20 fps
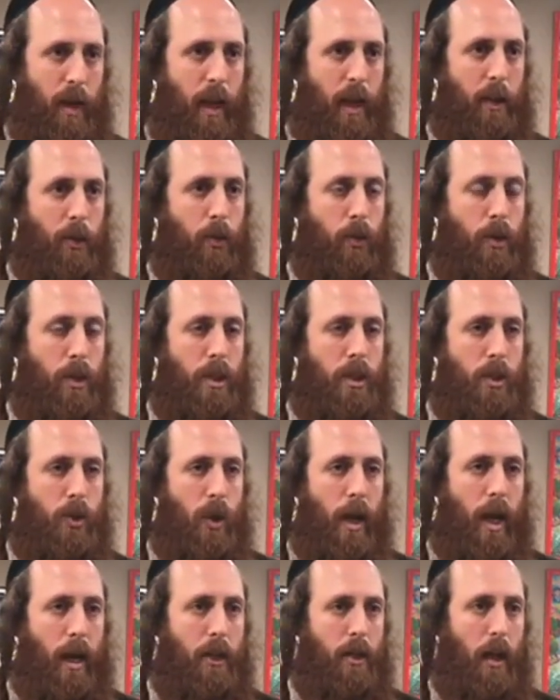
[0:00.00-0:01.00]
and to
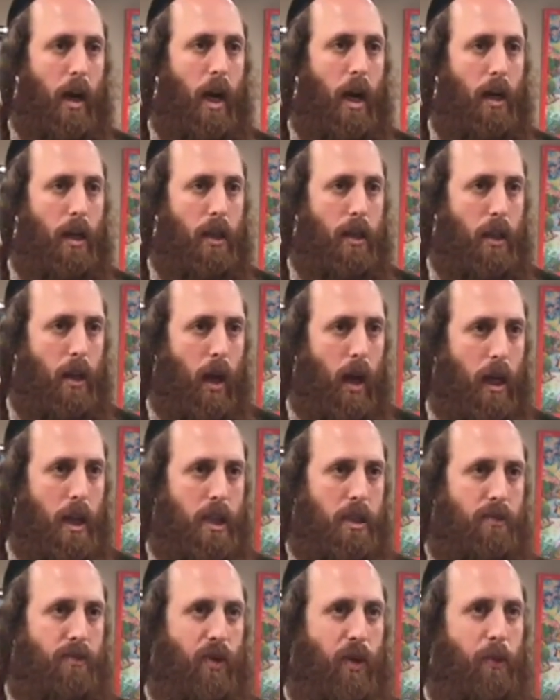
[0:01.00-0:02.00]
distract our
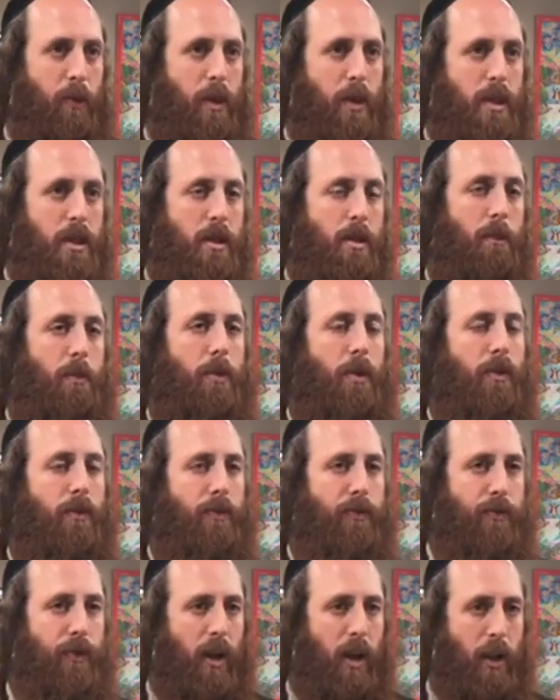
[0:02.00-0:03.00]
thoughts from the simple
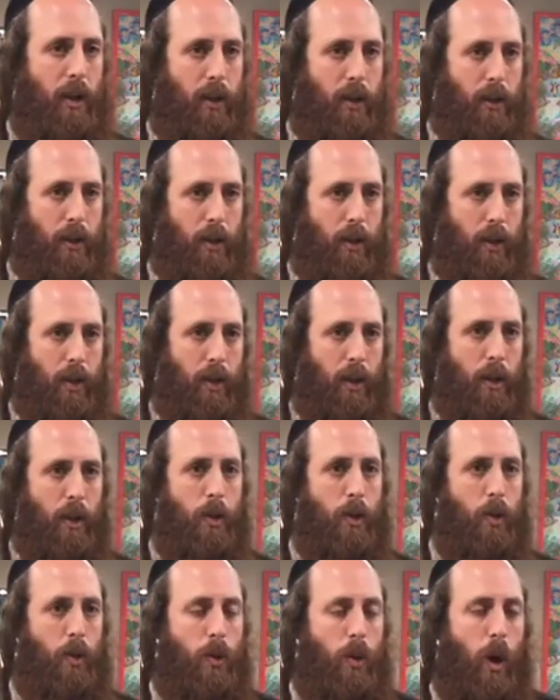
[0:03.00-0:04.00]
faith
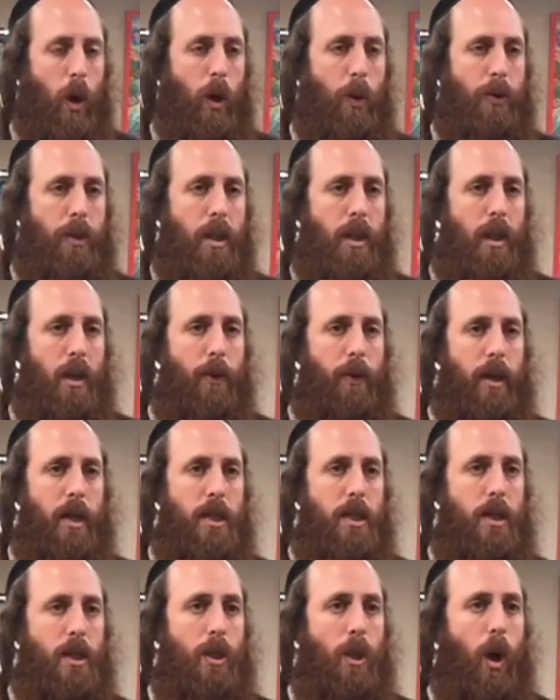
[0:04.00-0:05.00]
to know that there
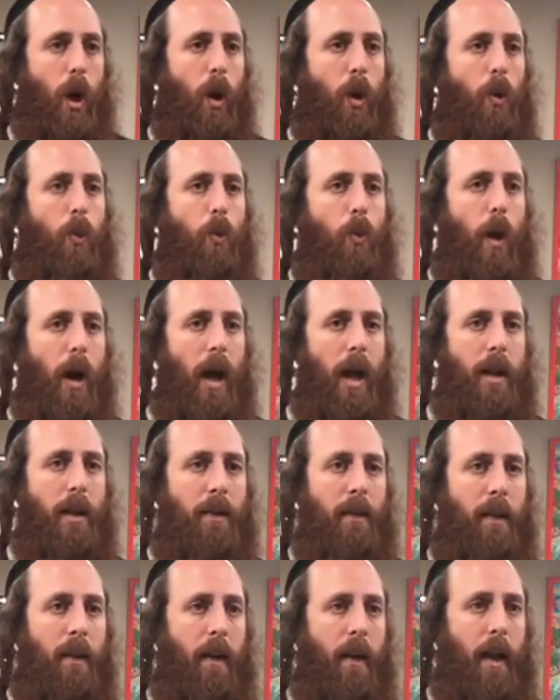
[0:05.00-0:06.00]
is no
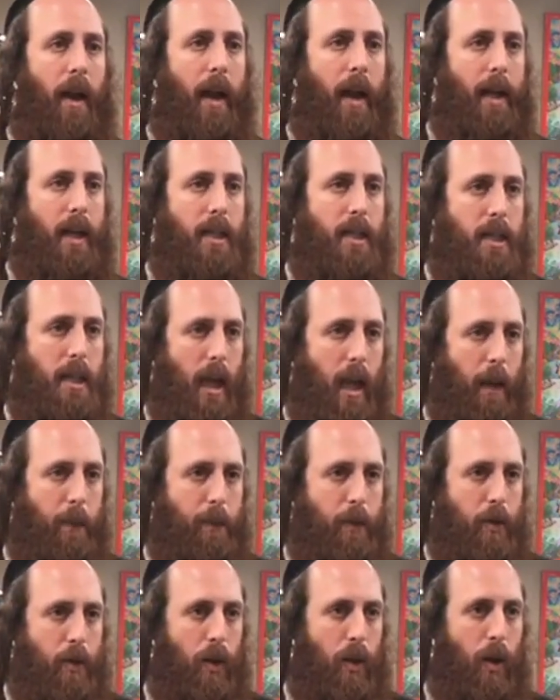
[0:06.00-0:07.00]
one
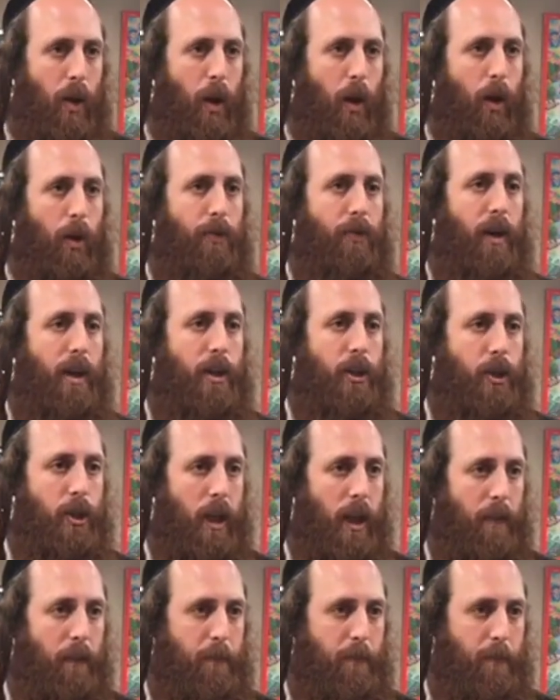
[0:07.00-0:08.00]
except of
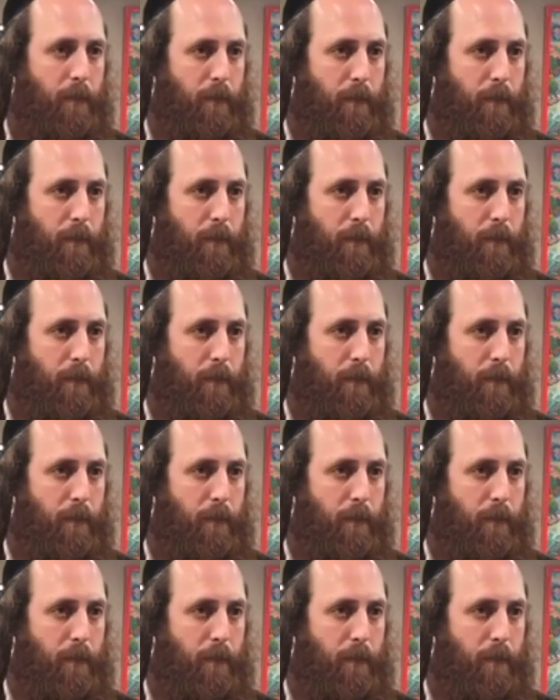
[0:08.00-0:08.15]
Hashem.